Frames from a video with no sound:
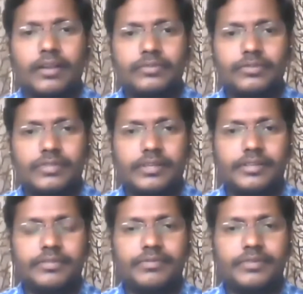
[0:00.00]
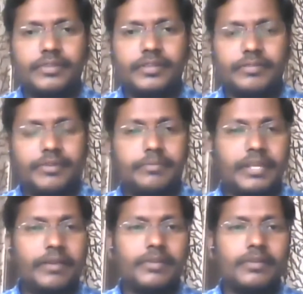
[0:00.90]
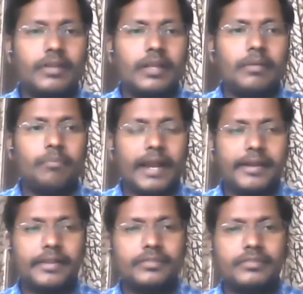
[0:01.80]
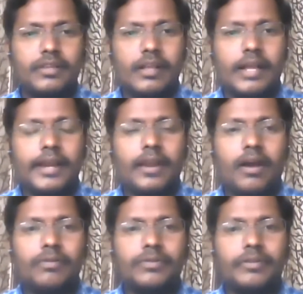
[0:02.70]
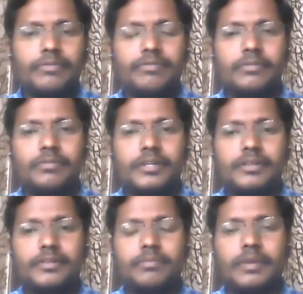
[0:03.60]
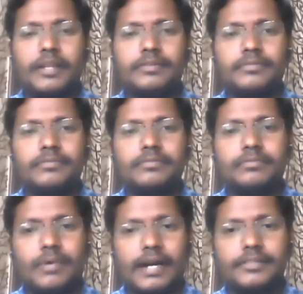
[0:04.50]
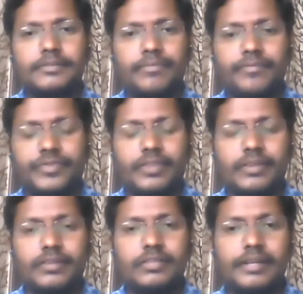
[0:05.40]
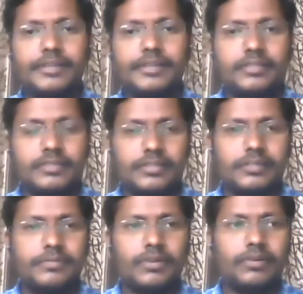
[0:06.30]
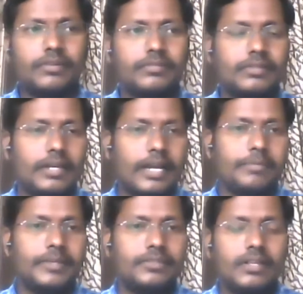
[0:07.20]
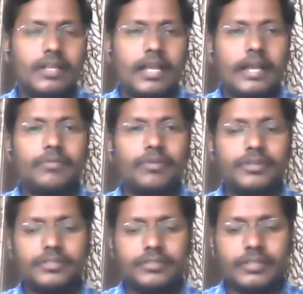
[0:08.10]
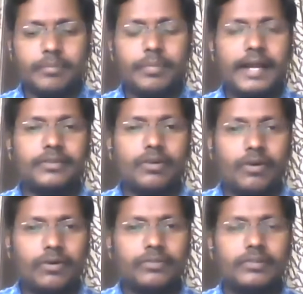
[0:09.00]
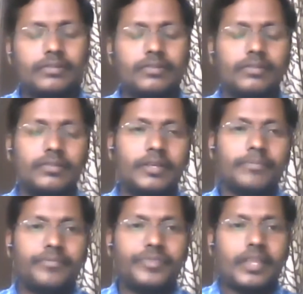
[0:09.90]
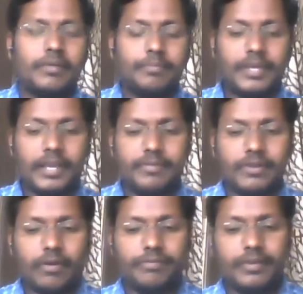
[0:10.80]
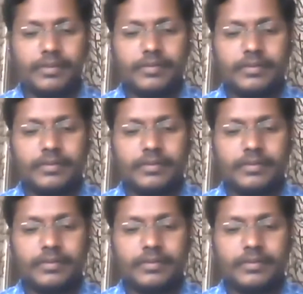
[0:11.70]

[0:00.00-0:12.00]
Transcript: associated with the different behavioral patterns and how if one particular brain part is getting disturbed or damaged and what is its impact on the behavior of a